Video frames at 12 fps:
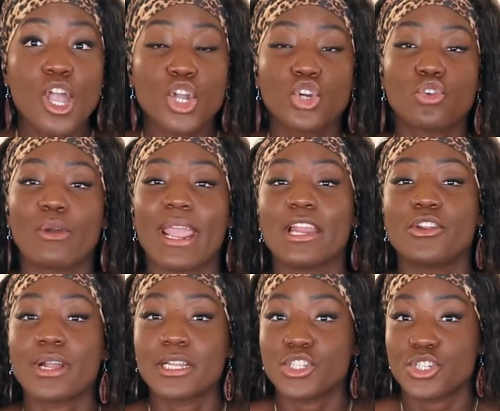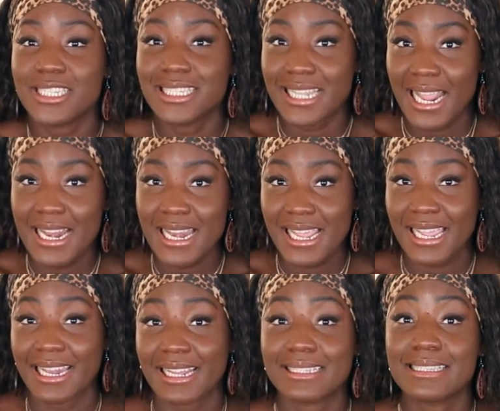Greater understanding
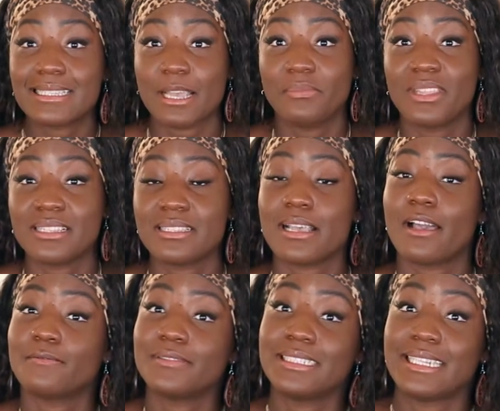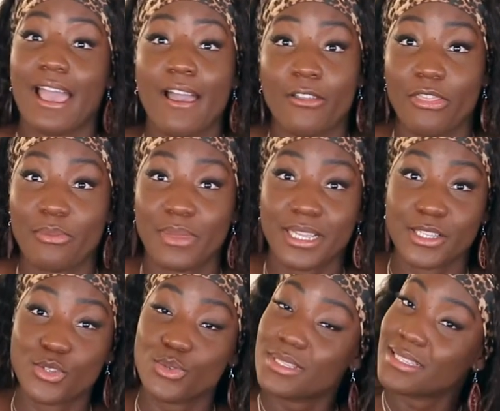and acceptance of death because
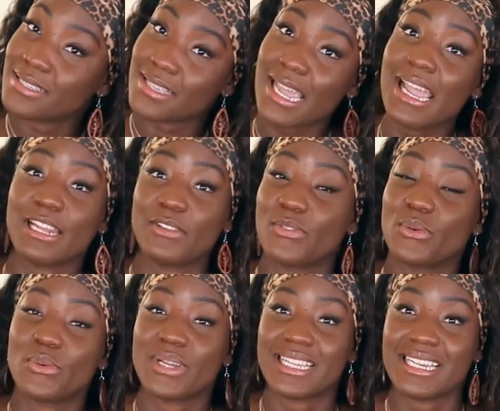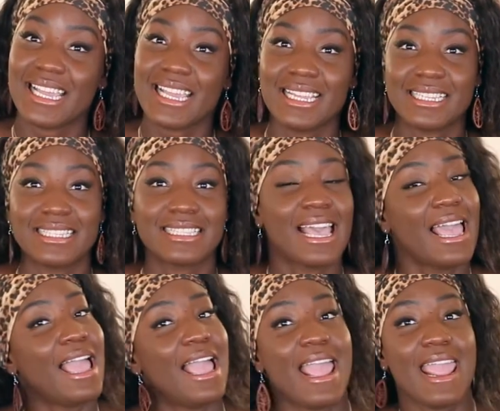you see it for what it is,
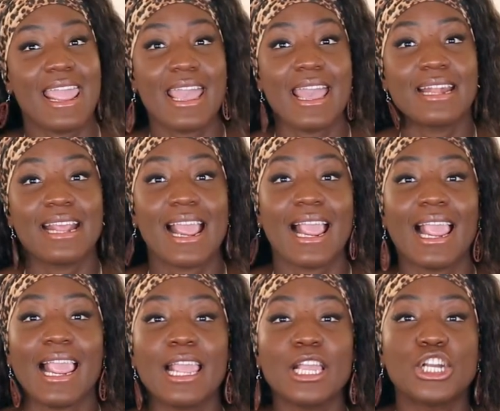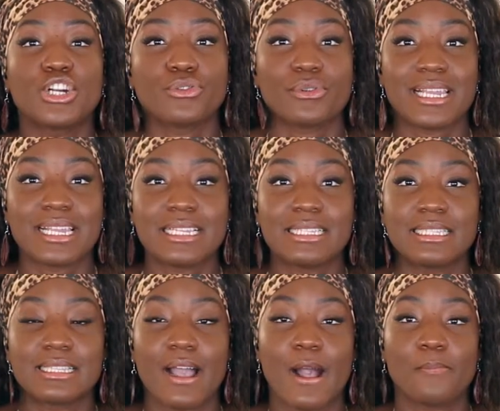and increase
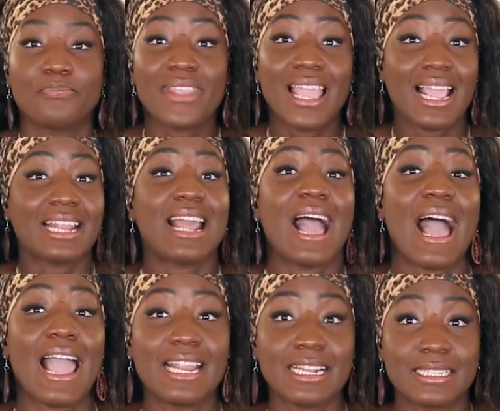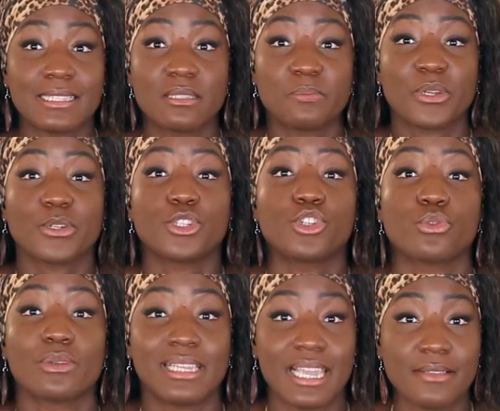and heighten spiritual
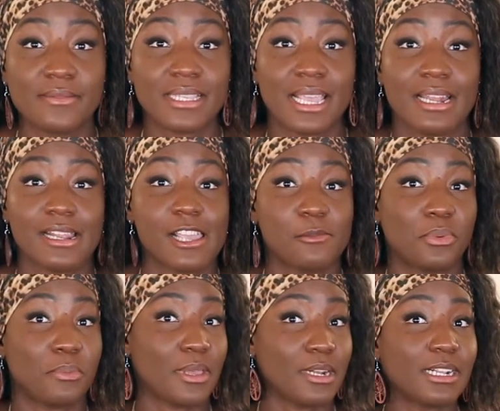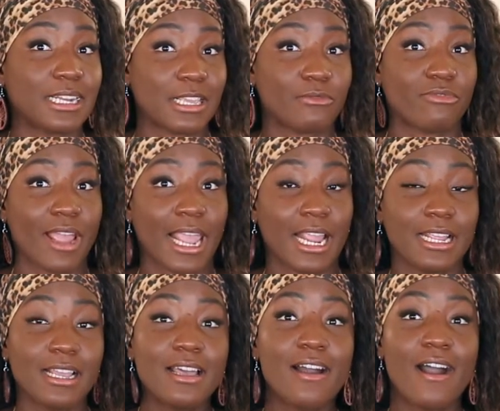gifts and capability, right?
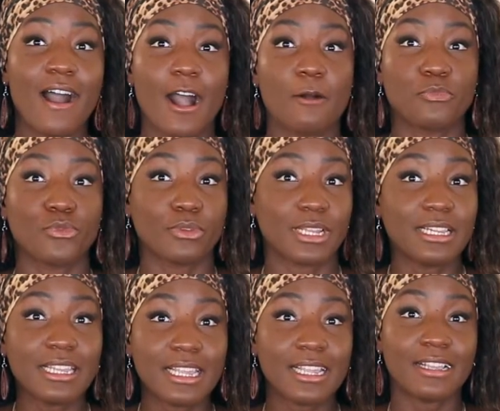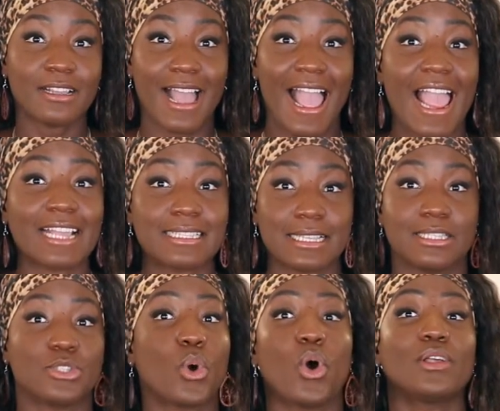Really access
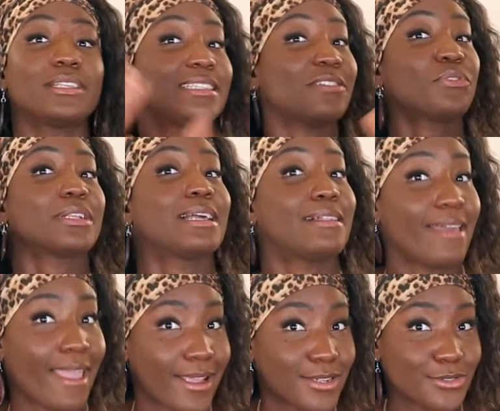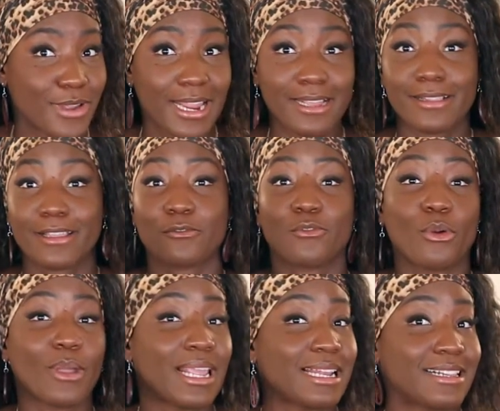to all the different clairs, right?
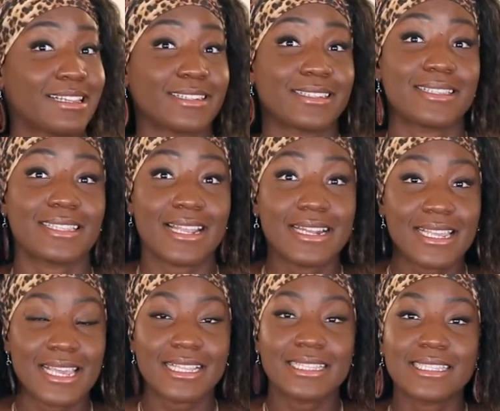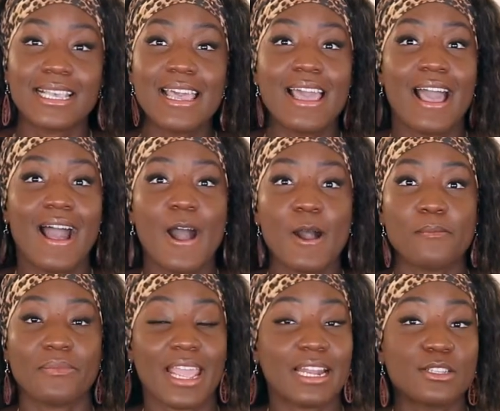Clairvoyant, clairsentience,
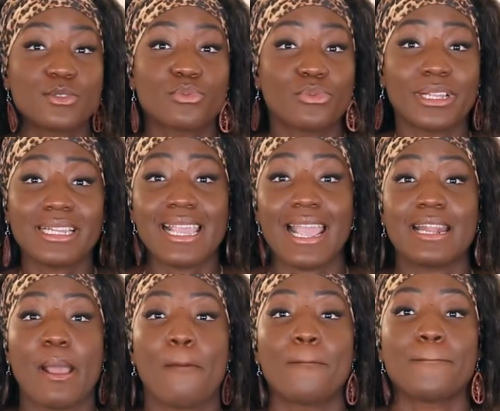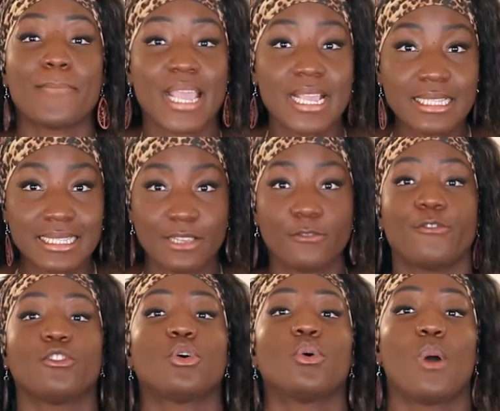and it's really an amazing
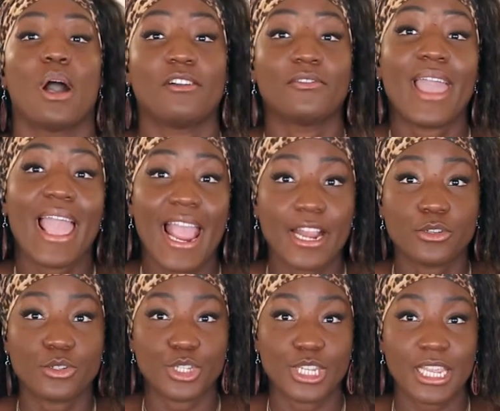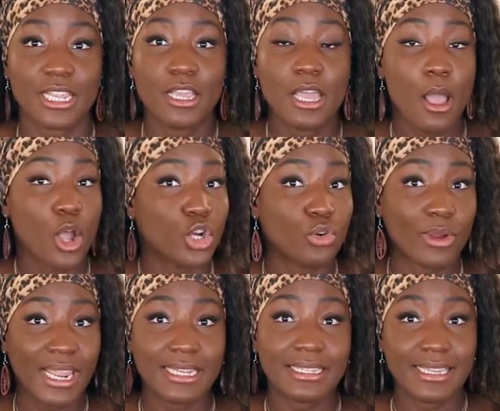flow of energy.
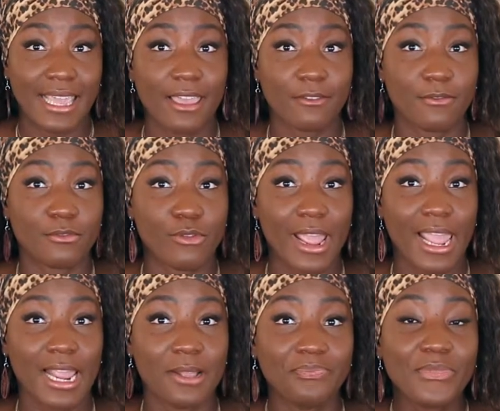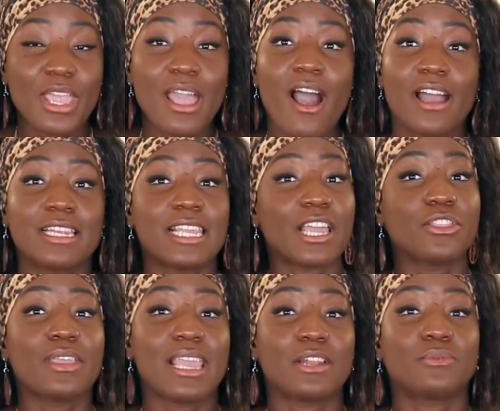Great gift, right? On the other
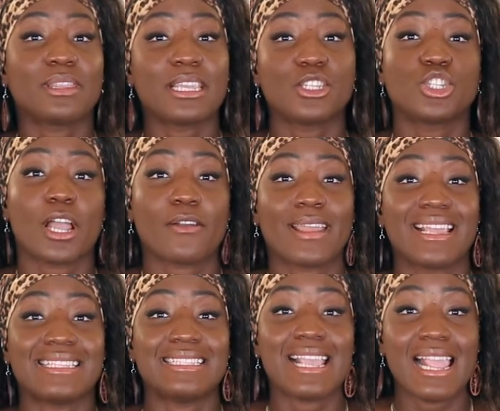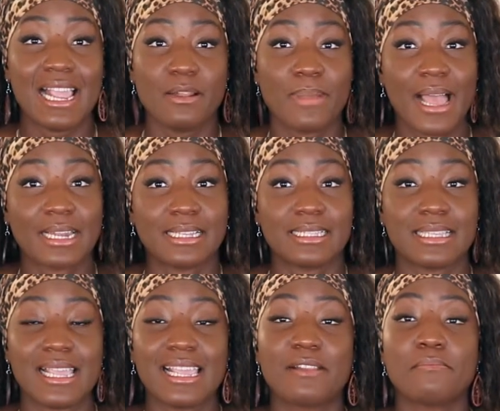hand, when this chakra is in balance,
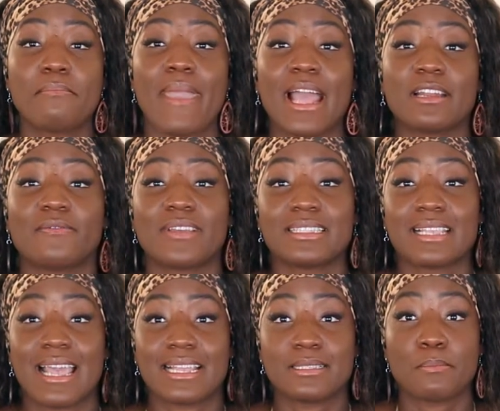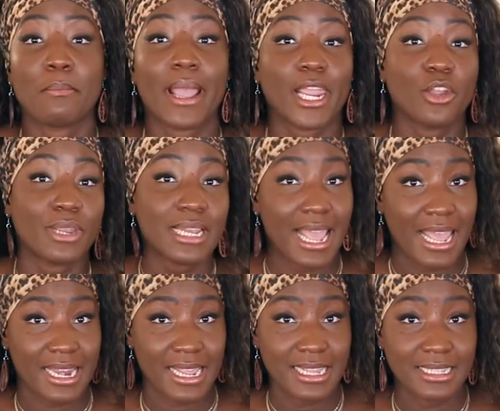it can manifest as migraine
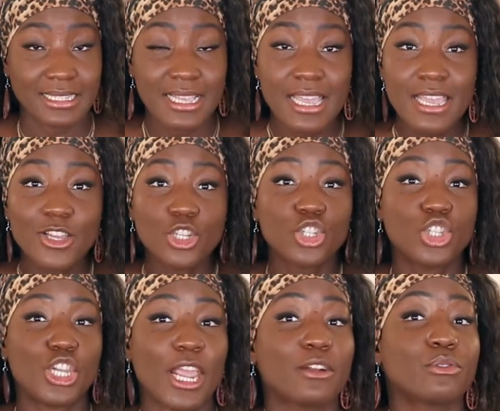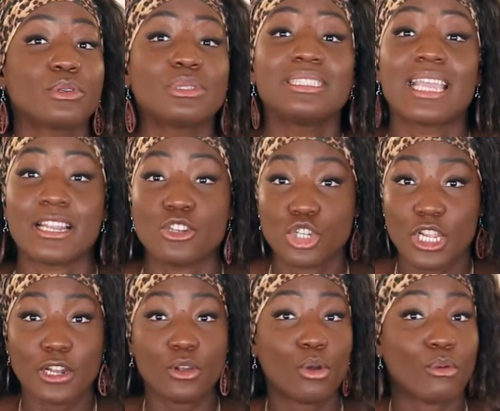headaches, general
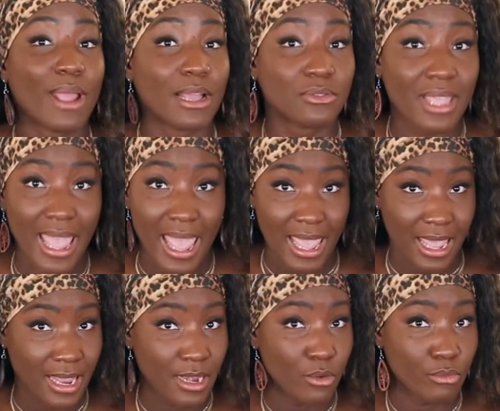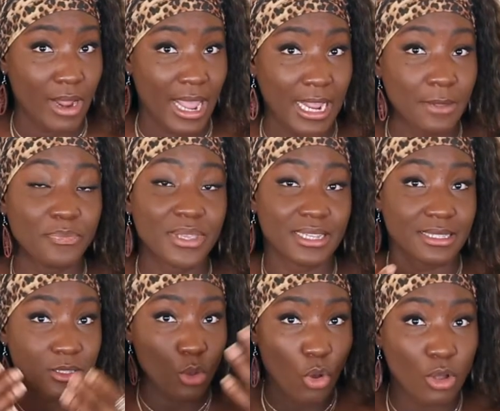tension around the head, right?
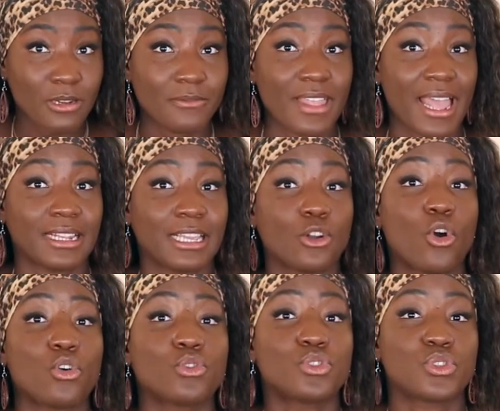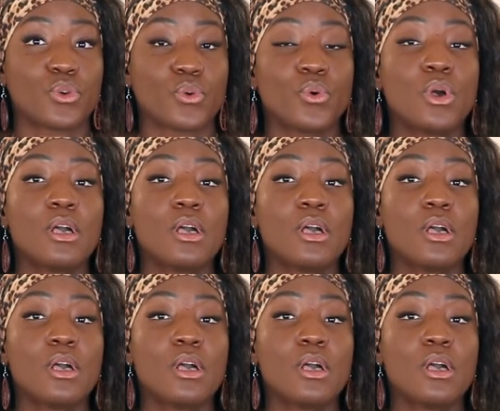Because all of that can also